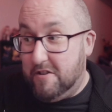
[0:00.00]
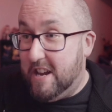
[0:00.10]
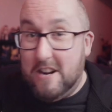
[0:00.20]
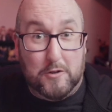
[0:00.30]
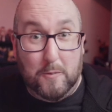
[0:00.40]

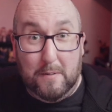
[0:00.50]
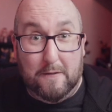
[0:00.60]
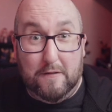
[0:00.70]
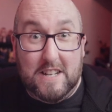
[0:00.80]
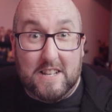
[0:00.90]
there, don't be
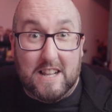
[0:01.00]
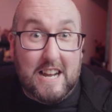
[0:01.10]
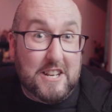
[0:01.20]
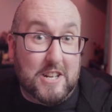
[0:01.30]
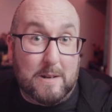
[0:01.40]
afraid to
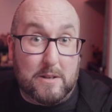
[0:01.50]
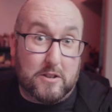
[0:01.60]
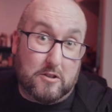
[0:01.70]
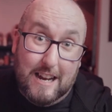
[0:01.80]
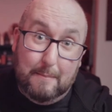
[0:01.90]
like, share,
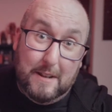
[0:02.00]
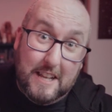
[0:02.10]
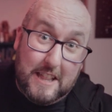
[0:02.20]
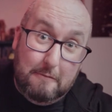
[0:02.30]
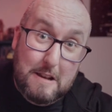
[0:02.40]
subscribe, and
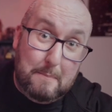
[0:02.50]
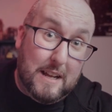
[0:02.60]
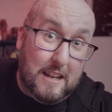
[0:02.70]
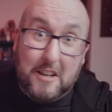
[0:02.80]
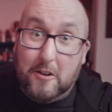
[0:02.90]
hit the wee bell
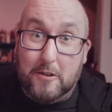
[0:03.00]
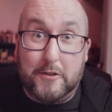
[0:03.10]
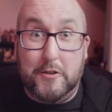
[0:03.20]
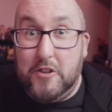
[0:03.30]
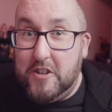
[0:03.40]
bell icon
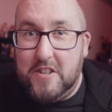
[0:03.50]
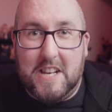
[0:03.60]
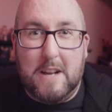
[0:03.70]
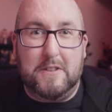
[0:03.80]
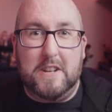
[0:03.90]
so you can
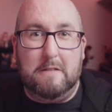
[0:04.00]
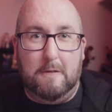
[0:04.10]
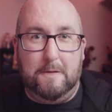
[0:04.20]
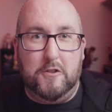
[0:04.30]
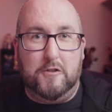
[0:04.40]
stay up to date
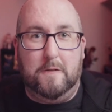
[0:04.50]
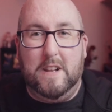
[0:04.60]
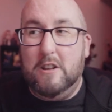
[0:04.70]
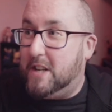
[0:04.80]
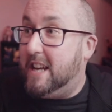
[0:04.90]
with future
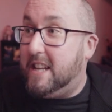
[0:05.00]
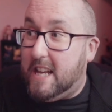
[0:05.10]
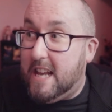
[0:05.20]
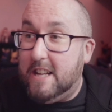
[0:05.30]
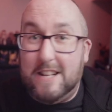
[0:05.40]
videos.
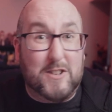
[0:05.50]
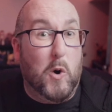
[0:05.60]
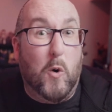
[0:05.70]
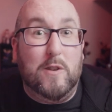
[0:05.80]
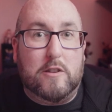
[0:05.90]
Again, it's
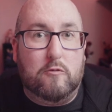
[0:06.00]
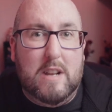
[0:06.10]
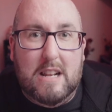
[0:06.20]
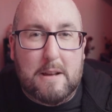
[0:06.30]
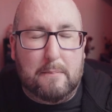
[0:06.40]
always
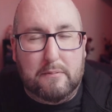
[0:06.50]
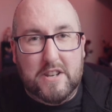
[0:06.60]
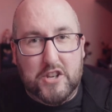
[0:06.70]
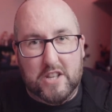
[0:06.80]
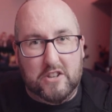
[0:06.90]
greatly
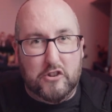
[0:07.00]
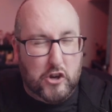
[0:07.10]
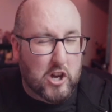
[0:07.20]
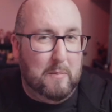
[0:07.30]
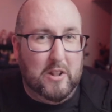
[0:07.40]
appreciated that you
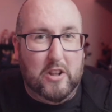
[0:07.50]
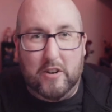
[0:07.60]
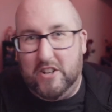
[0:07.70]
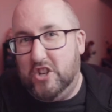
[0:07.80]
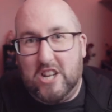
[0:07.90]
come
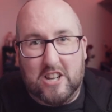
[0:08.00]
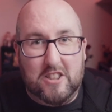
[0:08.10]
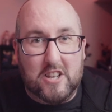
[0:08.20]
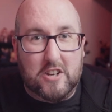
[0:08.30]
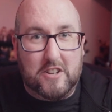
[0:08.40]
along and check
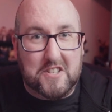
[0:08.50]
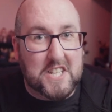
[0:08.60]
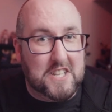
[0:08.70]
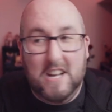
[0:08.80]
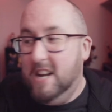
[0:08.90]
out the
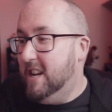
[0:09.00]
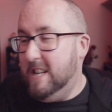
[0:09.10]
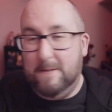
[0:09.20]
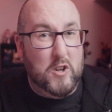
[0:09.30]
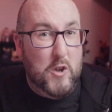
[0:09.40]
content.
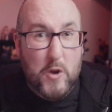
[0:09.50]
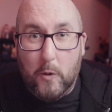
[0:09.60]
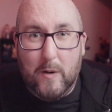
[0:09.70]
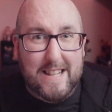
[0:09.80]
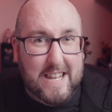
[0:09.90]
You have
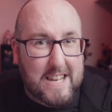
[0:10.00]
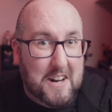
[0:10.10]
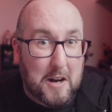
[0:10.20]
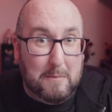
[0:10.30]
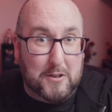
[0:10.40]
no idea
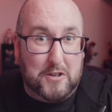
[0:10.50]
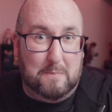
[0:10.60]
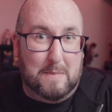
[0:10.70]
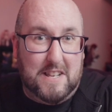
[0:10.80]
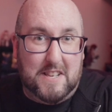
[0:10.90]
how much
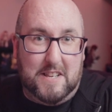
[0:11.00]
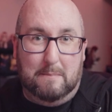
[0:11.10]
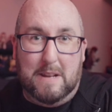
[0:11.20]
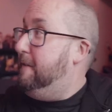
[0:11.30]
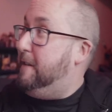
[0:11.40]
it means to
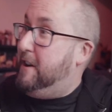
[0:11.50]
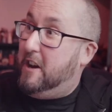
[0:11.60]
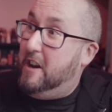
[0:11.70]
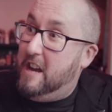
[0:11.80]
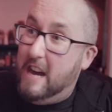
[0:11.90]
me. For
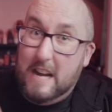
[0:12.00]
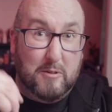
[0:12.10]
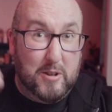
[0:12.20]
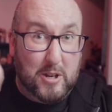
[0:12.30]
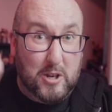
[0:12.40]
now,
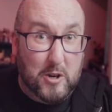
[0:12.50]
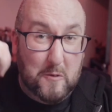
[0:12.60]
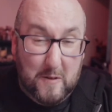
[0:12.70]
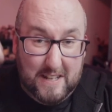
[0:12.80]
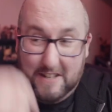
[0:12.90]
I'm gonna
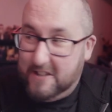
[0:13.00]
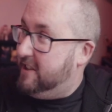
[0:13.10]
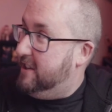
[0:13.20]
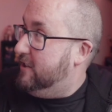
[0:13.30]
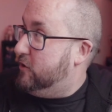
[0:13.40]
go and
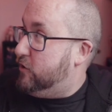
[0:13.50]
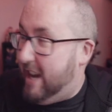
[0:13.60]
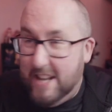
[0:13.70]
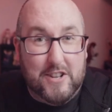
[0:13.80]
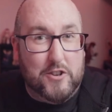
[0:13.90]

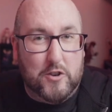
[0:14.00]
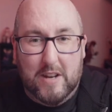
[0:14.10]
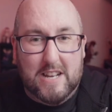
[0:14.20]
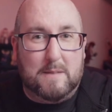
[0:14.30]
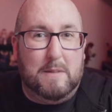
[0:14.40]
try and
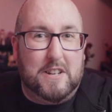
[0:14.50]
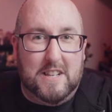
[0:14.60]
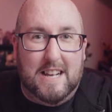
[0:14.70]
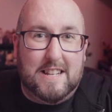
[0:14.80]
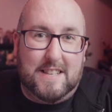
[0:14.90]
enjoy as much
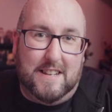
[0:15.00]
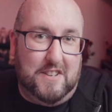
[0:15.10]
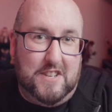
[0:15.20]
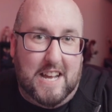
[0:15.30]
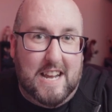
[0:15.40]
of that
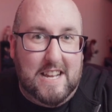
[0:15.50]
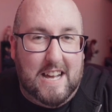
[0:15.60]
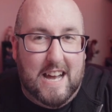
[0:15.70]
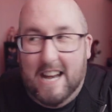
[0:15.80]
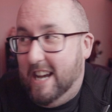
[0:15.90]
sunshine
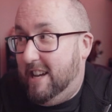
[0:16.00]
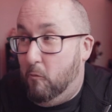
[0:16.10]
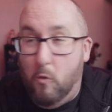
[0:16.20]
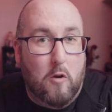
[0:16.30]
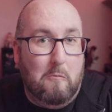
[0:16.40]

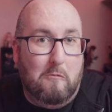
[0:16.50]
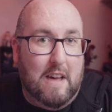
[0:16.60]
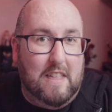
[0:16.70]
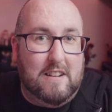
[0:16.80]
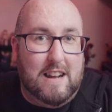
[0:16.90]
and warm
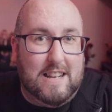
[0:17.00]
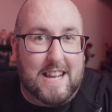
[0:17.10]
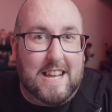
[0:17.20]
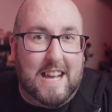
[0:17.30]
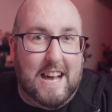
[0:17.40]
weather as
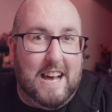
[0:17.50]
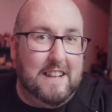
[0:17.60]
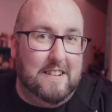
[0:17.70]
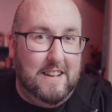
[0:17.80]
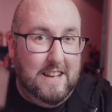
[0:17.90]
I
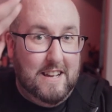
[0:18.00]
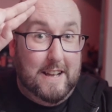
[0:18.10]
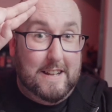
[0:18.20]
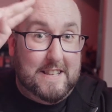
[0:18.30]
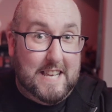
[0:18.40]
can.
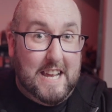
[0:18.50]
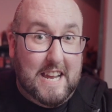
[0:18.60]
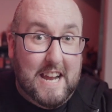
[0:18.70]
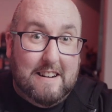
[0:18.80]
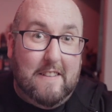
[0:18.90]
Take
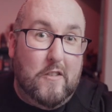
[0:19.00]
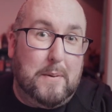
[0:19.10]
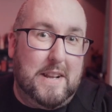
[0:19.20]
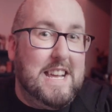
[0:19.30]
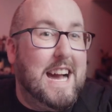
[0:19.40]
care
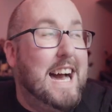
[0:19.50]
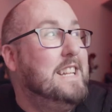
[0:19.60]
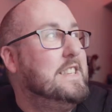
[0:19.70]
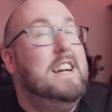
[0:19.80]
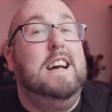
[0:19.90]
everybody
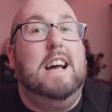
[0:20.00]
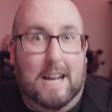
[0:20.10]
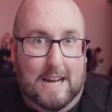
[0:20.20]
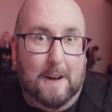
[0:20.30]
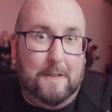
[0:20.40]
and
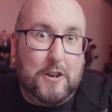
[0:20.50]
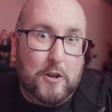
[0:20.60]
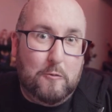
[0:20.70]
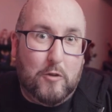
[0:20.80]
have a good